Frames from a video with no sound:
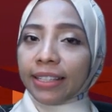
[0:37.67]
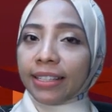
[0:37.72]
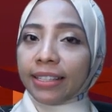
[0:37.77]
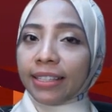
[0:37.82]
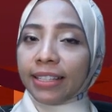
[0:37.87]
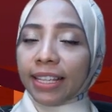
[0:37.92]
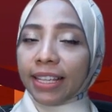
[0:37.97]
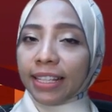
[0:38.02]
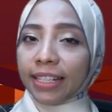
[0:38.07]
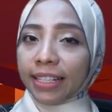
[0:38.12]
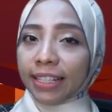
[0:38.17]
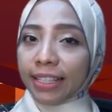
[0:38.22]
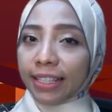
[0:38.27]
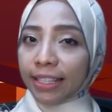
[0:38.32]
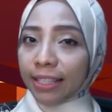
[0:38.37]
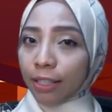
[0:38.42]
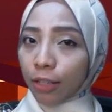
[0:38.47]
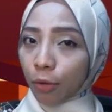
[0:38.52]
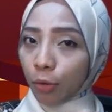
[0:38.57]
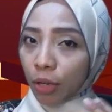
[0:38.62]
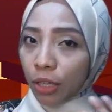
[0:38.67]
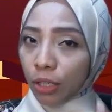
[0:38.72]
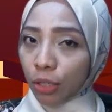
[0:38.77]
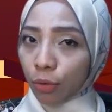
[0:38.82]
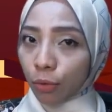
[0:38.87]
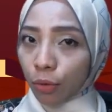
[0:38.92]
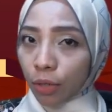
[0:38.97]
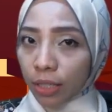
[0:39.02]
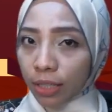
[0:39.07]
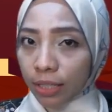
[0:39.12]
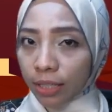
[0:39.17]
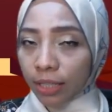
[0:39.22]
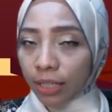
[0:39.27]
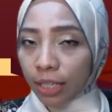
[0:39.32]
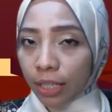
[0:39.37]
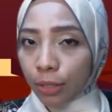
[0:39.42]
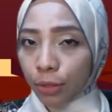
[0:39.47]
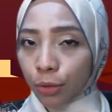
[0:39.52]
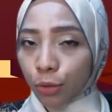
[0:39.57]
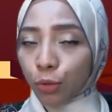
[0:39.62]
Since the question
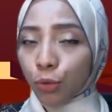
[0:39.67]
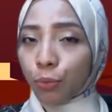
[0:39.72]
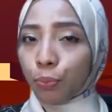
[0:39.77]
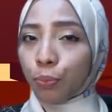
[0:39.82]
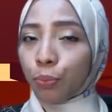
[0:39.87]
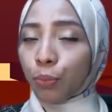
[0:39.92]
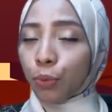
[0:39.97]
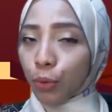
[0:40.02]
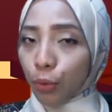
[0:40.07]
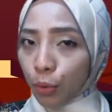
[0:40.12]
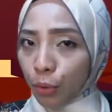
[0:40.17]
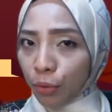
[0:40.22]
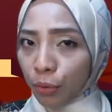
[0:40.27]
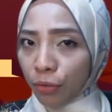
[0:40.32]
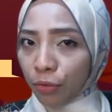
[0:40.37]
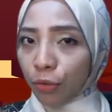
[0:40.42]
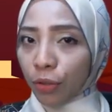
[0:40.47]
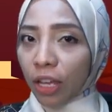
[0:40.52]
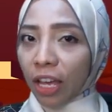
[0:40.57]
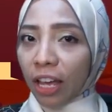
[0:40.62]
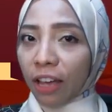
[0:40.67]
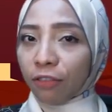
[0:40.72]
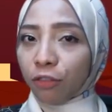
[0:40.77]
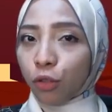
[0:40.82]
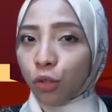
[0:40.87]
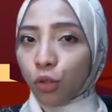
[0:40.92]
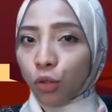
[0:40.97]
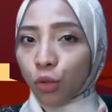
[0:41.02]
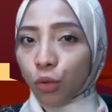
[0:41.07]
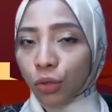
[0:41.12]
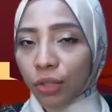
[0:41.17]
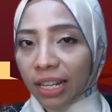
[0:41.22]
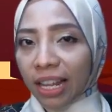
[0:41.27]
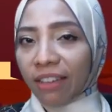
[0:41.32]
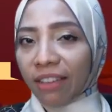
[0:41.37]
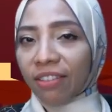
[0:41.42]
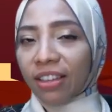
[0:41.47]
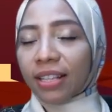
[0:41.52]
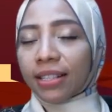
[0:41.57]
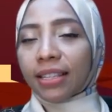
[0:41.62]
wants us to prove, we have to choose
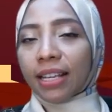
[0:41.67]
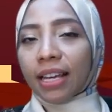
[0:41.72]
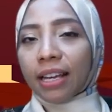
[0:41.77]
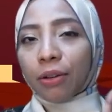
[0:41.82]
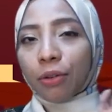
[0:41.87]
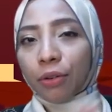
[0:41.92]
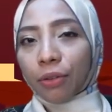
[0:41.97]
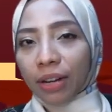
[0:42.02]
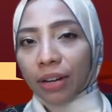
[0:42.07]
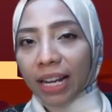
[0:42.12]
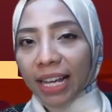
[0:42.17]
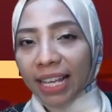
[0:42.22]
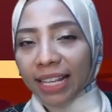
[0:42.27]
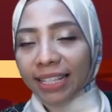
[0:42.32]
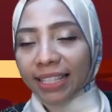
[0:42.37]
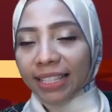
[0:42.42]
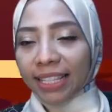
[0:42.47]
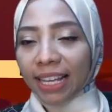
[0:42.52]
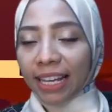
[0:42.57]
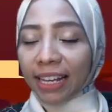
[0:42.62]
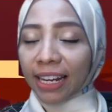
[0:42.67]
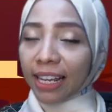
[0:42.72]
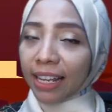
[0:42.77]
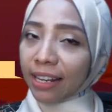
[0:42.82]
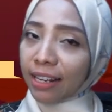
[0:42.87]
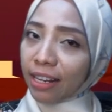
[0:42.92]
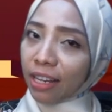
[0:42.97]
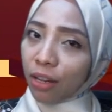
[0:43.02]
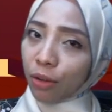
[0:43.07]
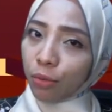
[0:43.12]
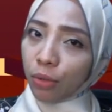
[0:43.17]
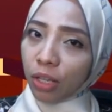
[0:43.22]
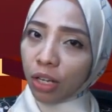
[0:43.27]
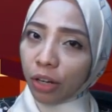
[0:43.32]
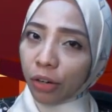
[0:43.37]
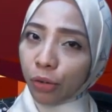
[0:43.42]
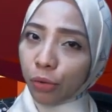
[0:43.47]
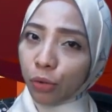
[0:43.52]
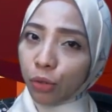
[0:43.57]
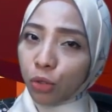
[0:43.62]
left hand side or right hand side and now we
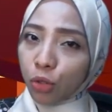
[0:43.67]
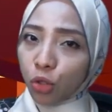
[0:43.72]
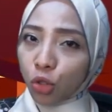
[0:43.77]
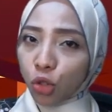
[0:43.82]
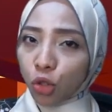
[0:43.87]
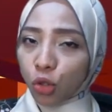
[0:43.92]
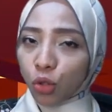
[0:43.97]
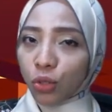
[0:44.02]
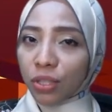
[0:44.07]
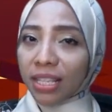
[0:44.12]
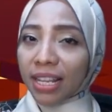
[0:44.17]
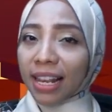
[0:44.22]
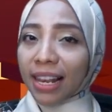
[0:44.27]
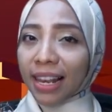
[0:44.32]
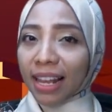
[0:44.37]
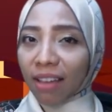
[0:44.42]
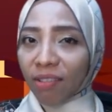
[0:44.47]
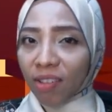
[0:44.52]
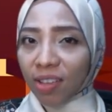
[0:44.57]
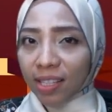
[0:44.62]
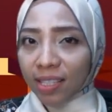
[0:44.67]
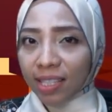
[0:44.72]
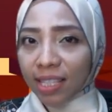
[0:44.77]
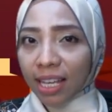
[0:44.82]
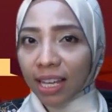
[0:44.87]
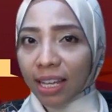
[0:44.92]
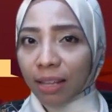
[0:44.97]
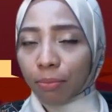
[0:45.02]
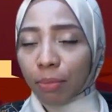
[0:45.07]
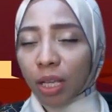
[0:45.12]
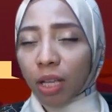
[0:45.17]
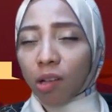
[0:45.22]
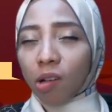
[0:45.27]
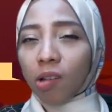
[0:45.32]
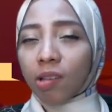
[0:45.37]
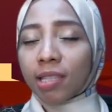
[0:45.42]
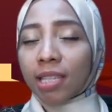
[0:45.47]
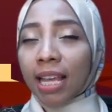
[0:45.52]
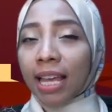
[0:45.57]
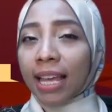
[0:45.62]
are going to choose the left hand side
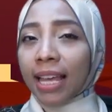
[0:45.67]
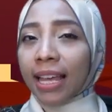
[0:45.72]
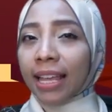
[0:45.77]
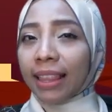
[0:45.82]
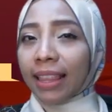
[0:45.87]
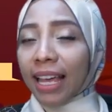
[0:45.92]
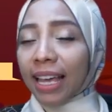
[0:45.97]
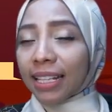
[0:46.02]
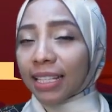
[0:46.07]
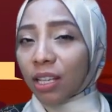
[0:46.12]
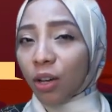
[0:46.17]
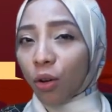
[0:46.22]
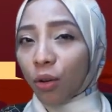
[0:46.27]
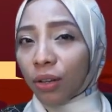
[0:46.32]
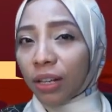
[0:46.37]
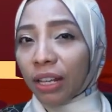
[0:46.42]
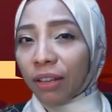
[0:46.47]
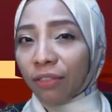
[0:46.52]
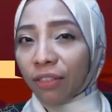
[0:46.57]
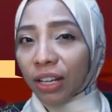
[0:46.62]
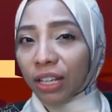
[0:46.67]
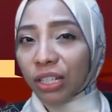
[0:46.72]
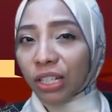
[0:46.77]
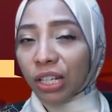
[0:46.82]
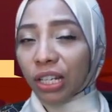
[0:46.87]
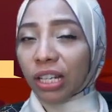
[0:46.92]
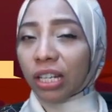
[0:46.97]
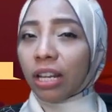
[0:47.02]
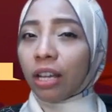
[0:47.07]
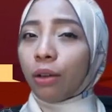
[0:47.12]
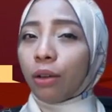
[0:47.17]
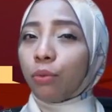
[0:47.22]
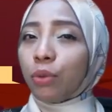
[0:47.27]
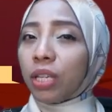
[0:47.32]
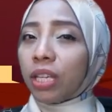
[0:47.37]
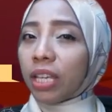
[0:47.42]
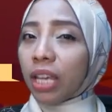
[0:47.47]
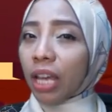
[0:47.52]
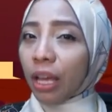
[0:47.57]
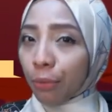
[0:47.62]
because that's the only function that
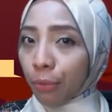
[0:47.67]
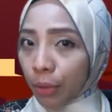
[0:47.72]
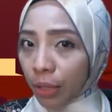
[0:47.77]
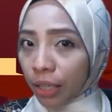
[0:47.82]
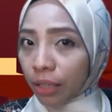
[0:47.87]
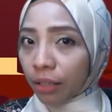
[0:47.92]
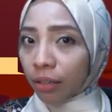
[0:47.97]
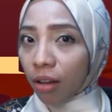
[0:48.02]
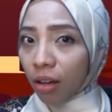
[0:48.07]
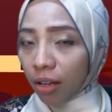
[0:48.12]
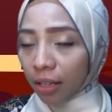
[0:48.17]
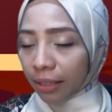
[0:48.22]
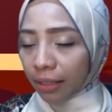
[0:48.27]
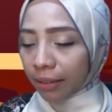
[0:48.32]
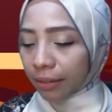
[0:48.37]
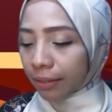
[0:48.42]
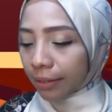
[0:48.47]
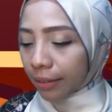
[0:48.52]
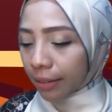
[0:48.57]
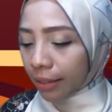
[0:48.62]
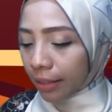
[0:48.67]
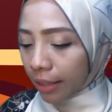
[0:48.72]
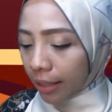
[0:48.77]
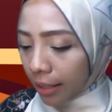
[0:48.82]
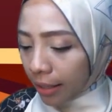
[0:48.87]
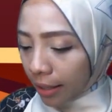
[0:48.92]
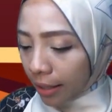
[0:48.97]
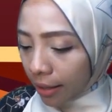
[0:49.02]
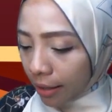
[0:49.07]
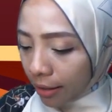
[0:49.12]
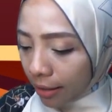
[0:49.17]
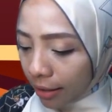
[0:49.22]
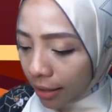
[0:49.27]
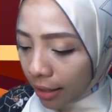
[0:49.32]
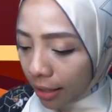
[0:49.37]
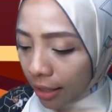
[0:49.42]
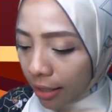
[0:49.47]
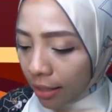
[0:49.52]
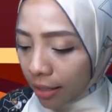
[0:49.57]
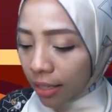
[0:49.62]
we can work on.
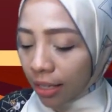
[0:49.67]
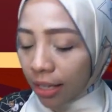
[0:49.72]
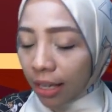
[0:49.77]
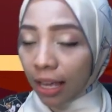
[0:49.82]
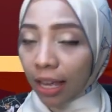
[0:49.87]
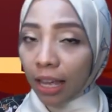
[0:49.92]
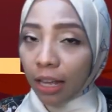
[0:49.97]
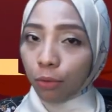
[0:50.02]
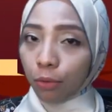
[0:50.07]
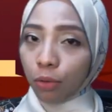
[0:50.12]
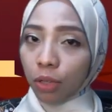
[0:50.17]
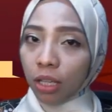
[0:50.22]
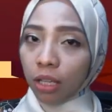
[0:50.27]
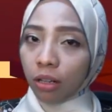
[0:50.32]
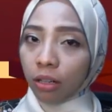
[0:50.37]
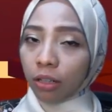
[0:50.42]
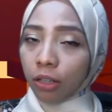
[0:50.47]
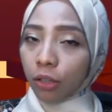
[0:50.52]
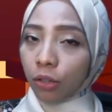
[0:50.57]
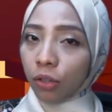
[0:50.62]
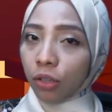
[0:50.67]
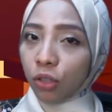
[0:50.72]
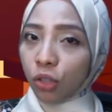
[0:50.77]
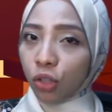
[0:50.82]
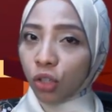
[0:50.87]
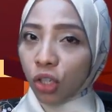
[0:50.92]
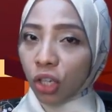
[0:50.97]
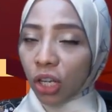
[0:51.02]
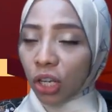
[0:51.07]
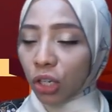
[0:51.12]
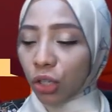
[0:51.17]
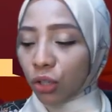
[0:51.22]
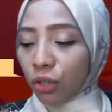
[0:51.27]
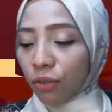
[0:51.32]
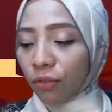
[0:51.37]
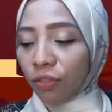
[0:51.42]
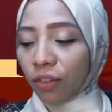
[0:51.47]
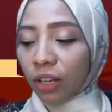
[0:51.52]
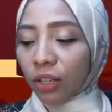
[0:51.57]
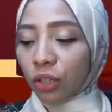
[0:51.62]
Okay, and we are going to change
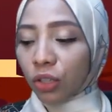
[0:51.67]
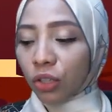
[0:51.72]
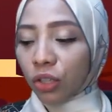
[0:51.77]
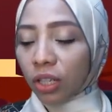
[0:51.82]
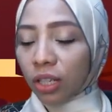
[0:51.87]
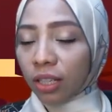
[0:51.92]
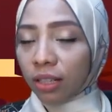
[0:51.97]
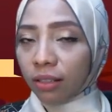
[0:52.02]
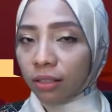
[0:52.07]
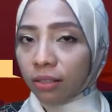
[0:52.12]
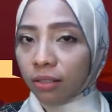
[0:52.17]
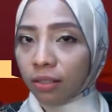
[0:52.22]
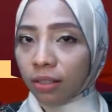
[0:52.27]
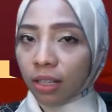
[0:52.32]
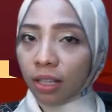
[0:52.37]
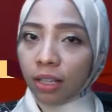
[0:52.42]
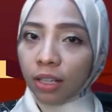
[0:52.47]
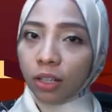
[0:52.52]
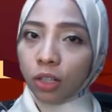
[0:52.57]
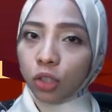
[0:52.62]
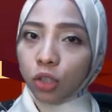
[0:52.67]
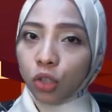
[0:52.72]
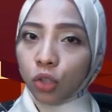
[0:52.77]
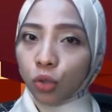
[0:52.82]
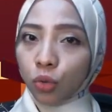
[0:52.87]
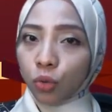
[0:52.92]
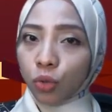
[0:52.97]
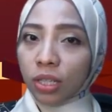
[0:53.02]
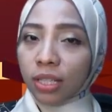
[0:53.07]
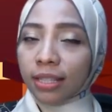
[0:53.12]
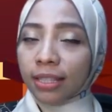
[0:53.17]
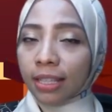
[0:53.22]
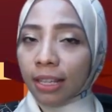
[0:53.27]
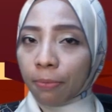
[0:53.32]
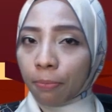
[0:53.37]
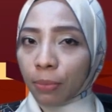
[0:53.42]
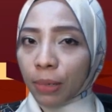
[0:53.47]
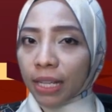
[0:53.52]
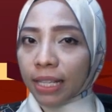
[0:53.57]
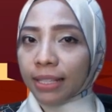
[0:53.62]
the function to the
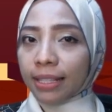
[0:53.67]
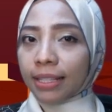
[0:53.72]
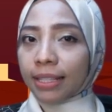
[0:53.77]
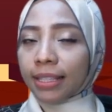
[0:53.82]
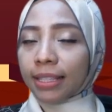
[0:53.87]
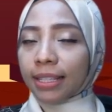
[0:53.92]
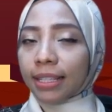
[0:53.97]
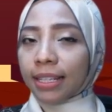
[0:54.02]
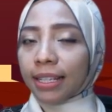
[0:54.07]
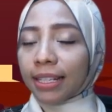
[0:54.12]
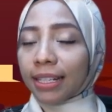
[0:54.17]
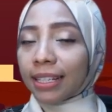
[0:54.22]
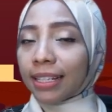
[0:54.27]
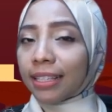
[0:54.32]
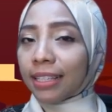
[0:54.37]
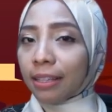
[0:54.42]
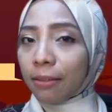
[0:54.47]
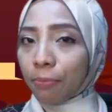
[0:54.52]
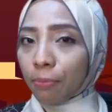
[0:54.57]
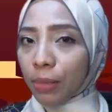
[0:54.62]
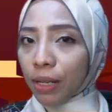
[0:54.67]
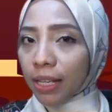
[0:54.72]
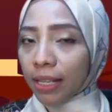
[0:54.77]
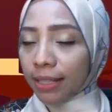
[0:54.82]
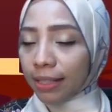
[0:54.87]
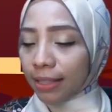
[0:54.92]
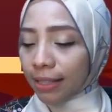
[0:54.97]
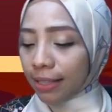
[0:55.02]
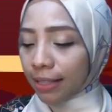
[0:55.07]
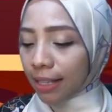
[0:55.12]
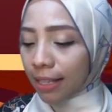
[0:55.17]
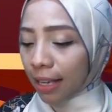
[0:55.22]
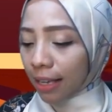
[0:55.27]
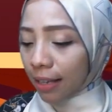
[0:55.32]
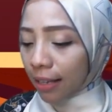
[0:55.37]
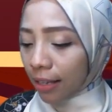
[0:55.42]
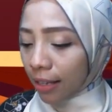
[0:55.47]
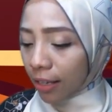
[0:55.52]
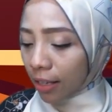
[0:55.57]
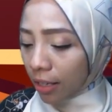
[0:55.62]
simplest, the simplest
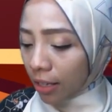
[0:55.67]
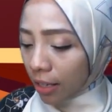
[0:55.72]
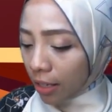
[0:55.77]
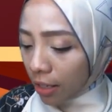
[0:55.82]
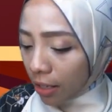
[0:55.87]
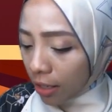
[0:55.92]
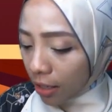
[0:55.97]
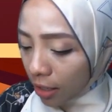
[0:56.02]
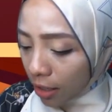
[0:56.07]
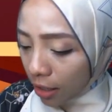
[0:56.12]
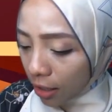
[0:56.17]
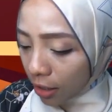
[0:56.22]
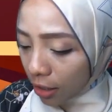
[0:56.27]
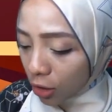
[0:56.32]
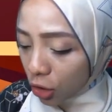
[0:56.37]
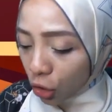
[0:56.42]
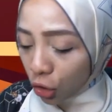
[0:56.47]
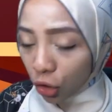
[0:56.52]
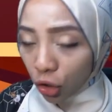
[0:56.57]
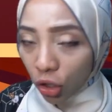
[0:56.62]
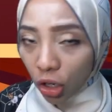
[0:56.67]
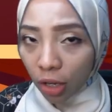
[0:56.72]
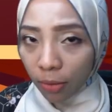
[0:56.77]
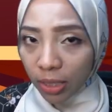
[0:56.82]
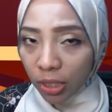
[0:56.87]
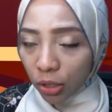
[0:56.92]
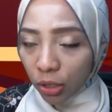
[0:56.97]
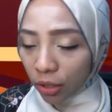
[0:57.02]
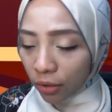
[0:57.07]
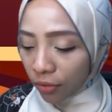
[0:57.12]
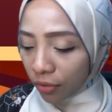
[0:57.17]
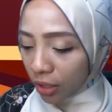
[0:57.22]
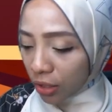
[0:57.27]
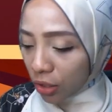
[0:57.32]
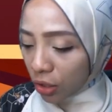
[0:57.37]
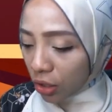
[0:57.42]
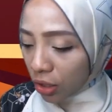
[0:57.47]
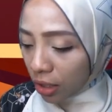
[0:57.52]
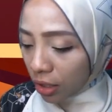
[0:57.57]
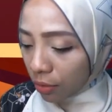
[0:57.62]
uh, trigonometric
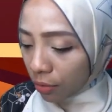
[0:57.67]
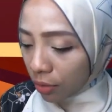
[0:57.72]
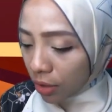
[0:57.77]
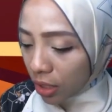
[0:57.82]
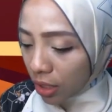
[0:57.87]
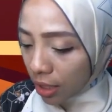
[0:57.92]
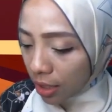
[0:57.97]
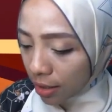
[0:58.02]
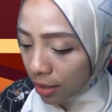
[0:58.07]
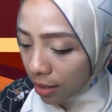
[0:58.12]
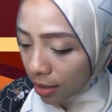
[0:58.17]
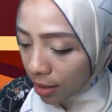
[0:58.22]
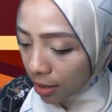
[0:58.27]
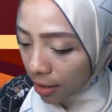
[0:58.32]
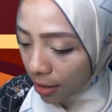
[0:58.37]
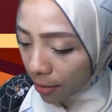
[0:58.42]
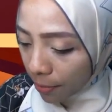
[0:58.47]
function which is